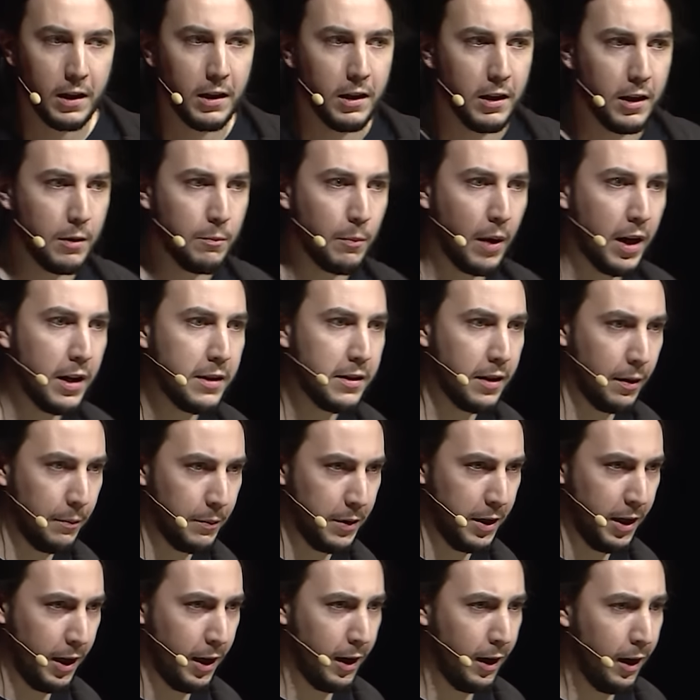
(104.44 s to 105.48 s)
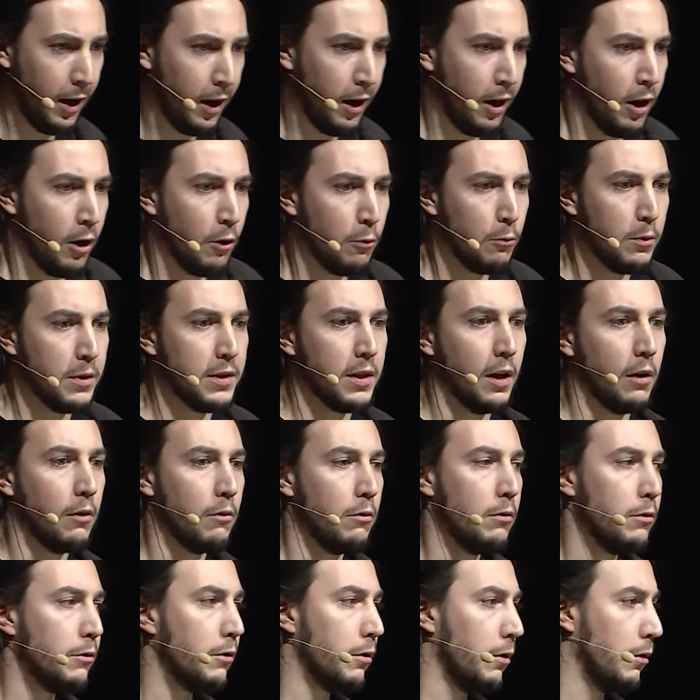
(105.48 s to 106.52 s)
in my terminal
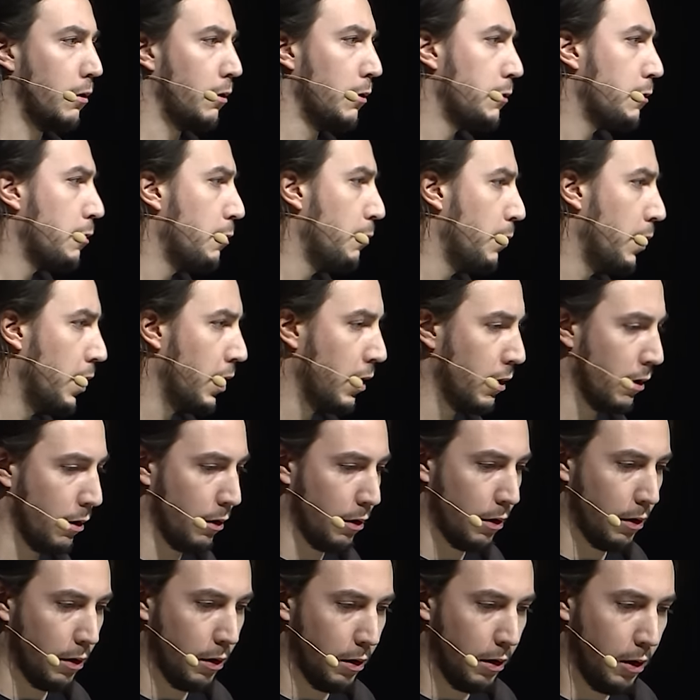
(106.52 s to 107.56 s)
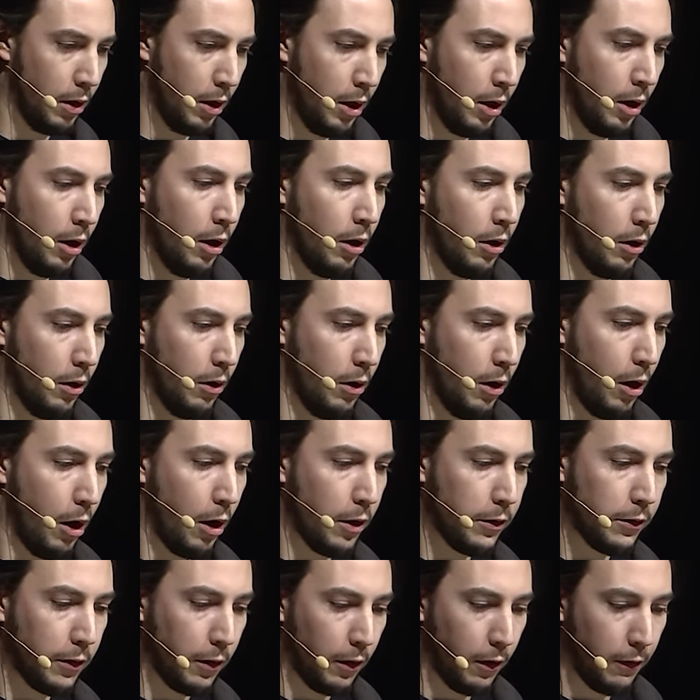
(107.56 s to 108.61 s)
without consuming a
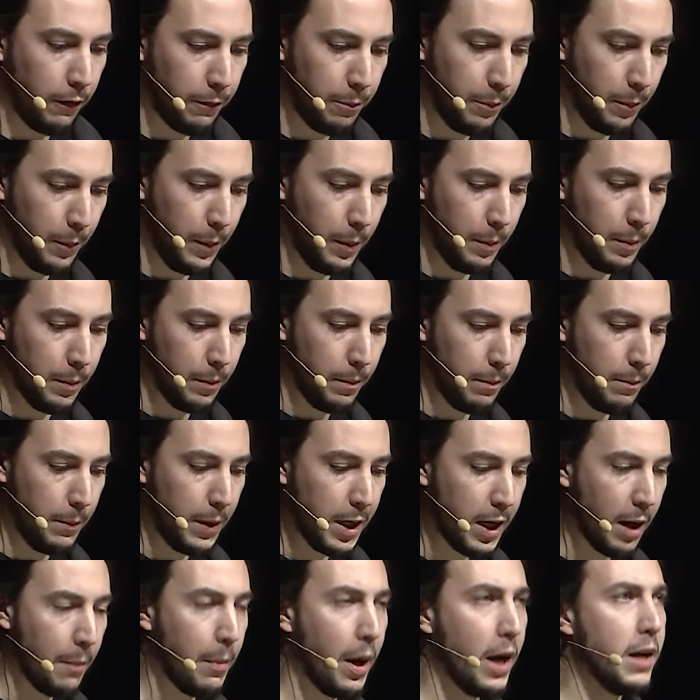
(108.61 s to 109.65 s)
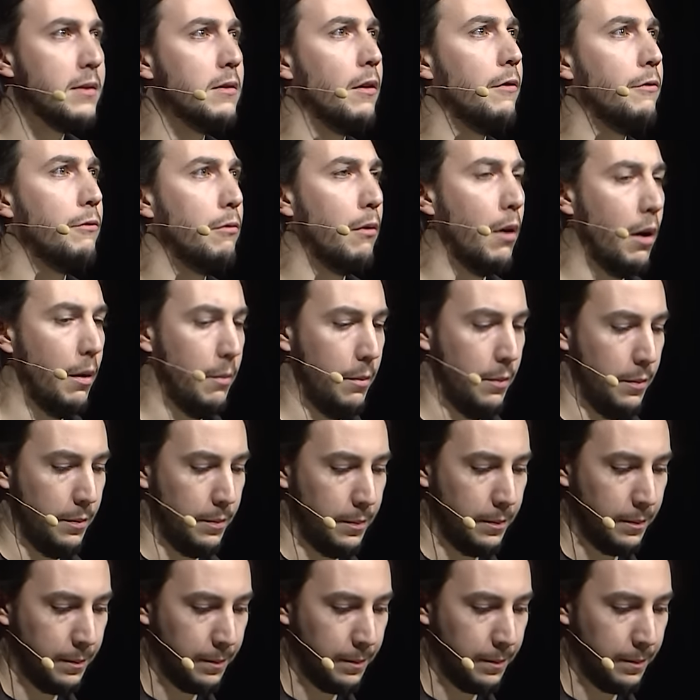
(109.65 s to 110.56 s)
lot of megabytes of RAM.